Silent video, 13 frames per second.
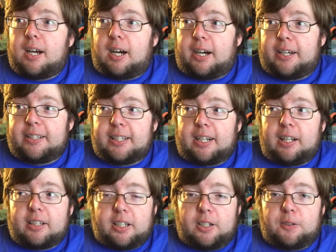And then
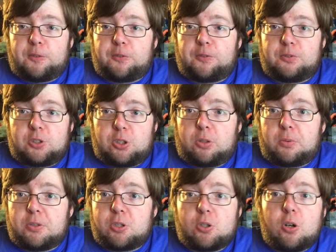I'll leave
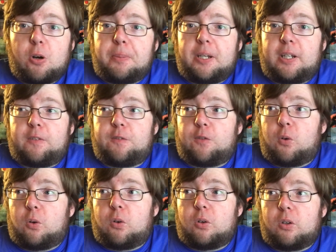Shuko and Shinobi
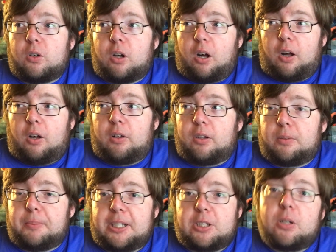for all
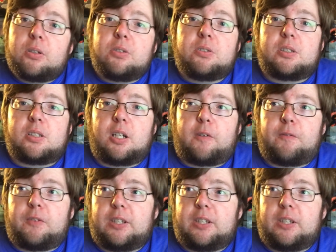my Toku stuff,